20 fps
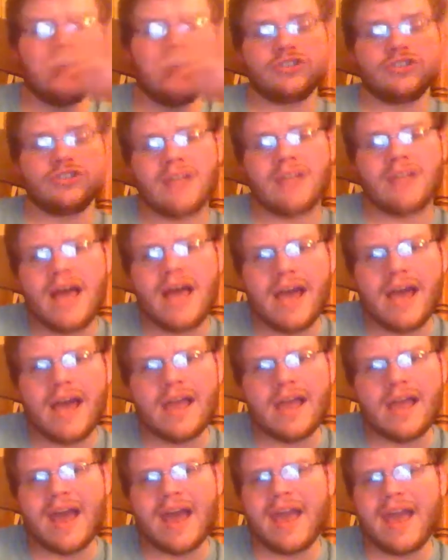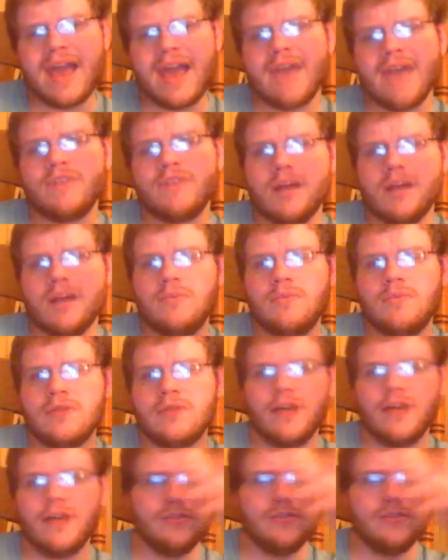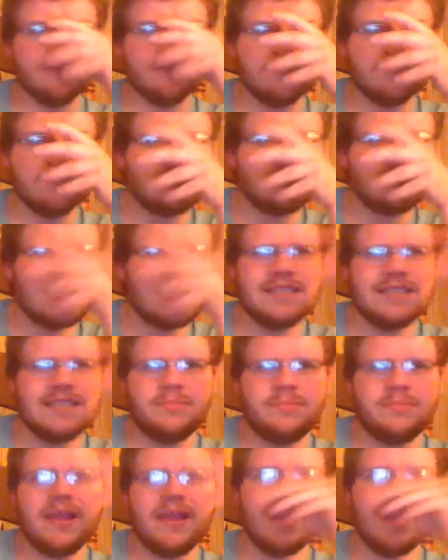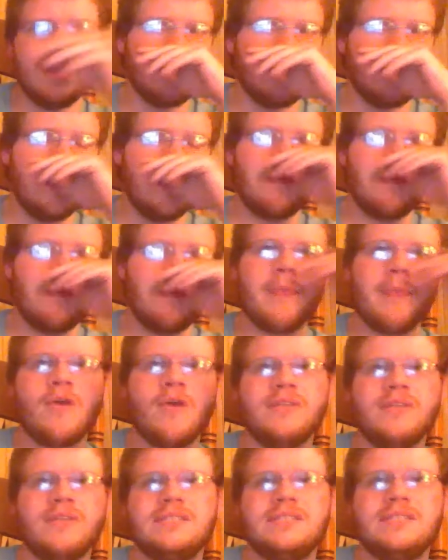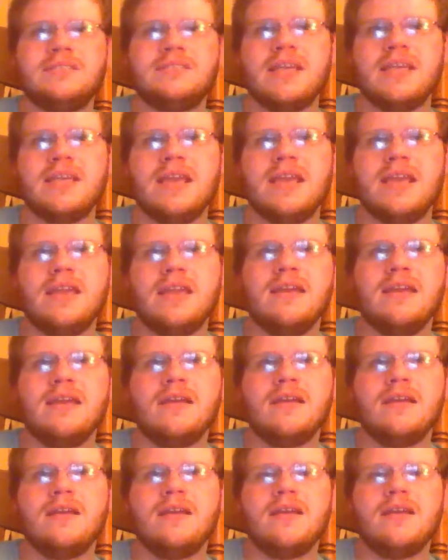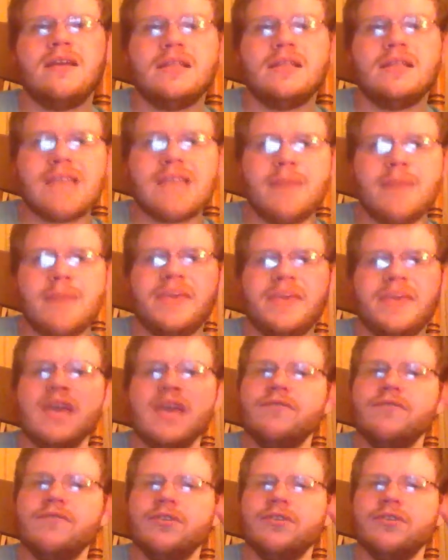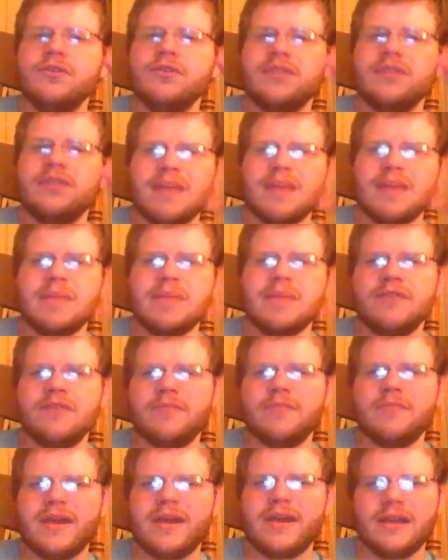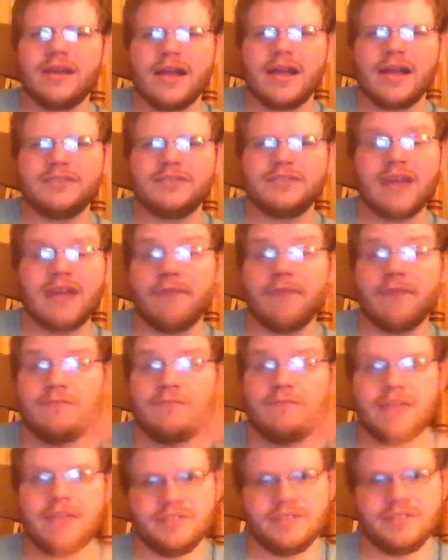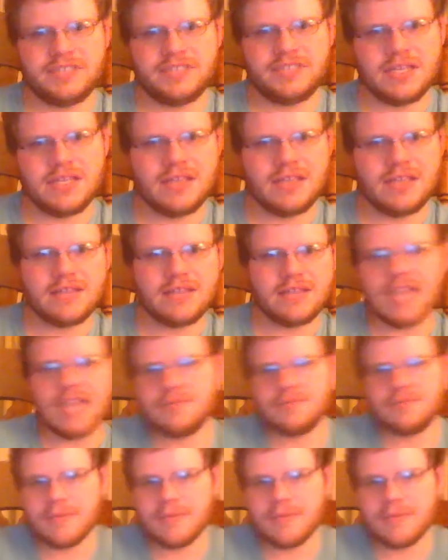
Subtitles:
July, I have a couple other things planned. I'm going to see Tom Kiefer, the Tom Kiefer Band in concert. I've never seen these guys.